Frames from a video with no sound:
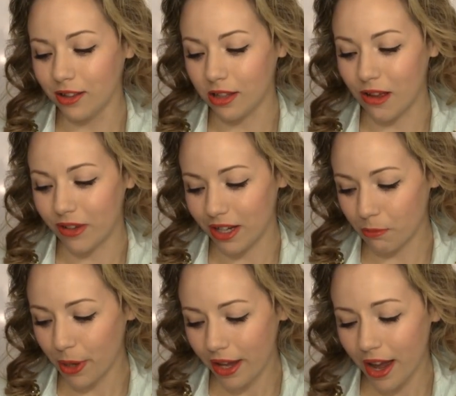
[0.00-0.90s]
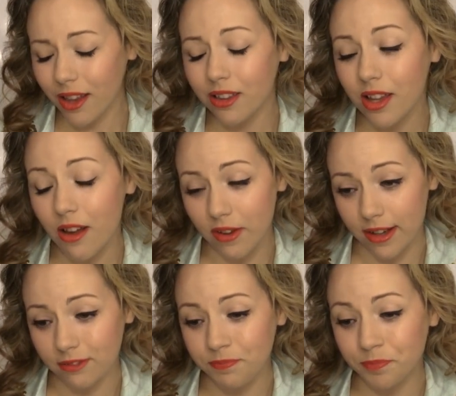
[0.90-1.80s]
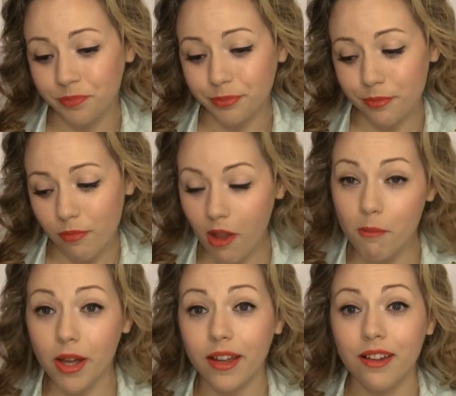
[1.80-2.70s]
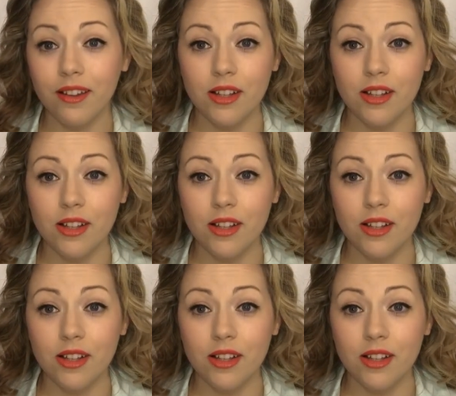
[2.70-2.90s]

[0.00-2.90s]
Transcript: loving, but I love it. But